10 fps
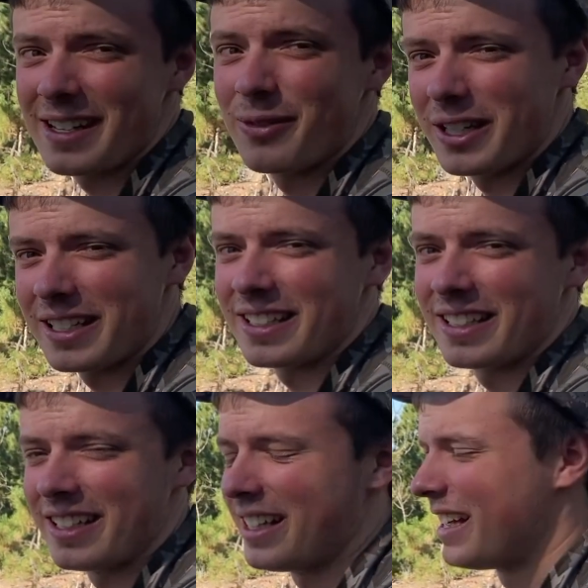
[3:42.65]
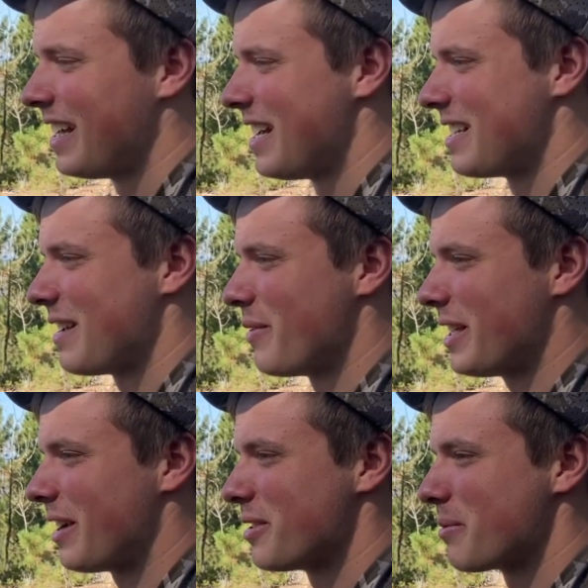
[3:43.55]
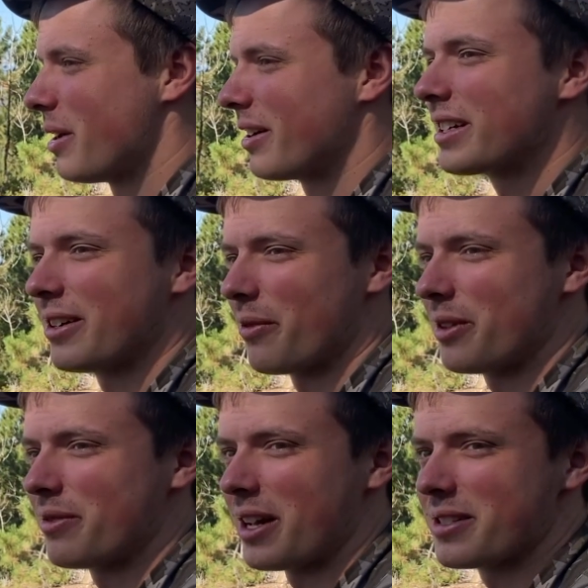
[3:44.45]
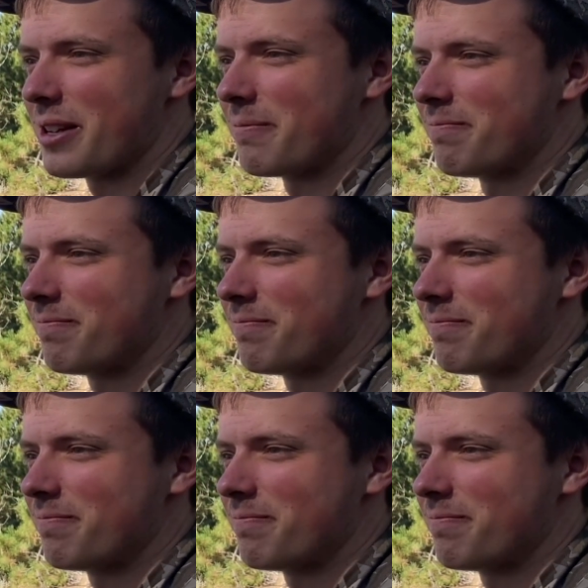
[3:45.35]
we can get on some elk. Hopefully find some.